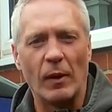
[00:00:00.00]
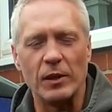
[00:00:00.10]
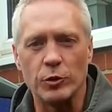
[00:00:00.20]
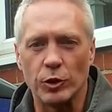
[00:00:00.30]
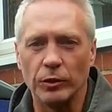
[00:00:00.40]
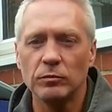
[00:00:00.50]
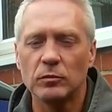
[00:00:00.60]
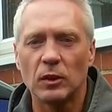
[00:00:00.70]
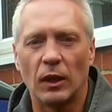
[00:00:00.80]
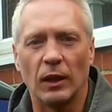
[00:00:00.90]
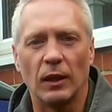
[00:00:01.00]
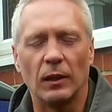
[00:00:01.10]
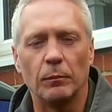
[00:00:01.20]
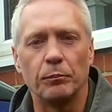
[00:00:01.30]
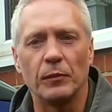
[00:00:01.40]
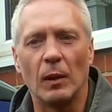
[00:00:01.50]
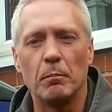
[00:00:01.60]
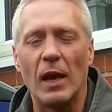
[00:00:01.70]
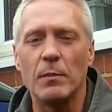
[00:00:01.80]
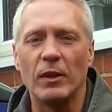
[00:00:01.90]
engine.
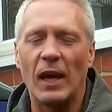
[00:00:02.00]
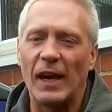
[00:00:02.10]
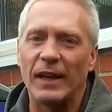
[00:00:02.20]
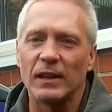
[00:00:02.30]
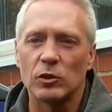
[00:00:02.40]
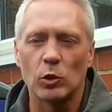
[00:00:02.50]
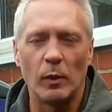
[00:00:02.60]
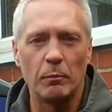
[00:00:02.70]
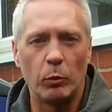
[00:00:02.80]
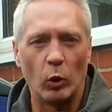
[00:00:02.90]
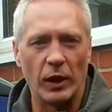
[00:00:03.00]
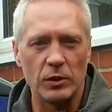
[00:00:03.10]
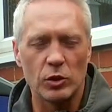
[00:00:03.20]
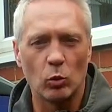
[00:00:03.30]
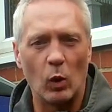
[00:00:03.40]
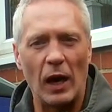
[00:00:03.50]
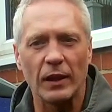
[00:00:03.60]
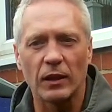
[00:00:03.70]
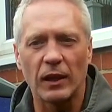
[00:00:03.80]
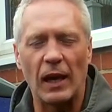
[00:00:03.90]
Maybe they had some input into why
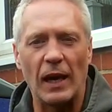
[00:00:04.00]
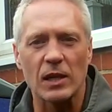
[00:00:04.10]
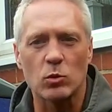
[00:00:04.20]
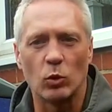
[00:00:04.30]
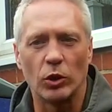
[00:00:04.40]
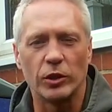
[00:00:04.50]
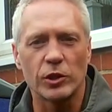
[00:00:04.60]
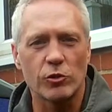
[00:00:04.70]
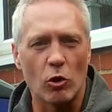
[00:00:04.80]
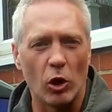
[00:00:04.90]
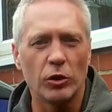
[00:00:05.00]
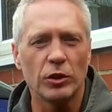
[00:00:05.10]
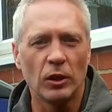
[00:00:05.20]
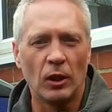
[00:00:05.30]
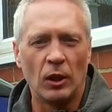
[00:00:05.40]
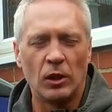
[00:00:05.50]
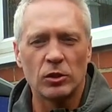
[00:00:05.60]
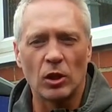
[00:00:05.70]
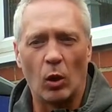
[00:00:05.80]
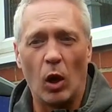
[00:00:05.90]
the cars were destroyed.
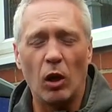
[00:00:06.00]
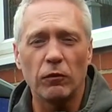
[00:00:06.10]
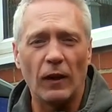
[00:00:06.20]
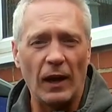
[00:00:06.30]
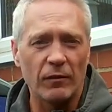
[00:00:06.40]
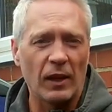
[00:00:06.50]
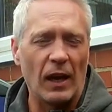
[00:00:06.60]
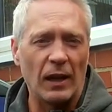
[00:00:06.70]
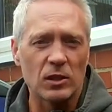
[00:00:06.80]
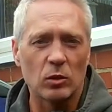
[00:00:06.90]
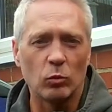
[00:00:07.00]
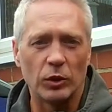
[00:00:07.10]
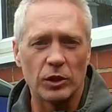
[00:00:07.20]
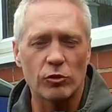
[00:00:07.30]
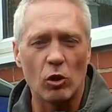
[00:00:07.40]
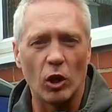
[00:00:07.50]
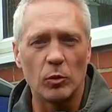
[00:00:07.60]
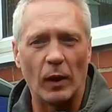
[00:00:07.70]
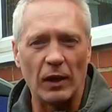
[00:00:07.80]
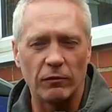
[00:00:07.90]
So all 5 cars were destroyed
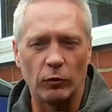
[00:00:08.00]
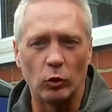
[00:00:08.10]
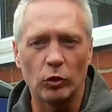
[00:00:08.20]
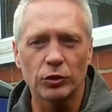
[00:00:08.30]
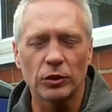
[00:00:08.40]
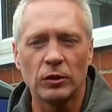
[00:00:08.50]
by Ford.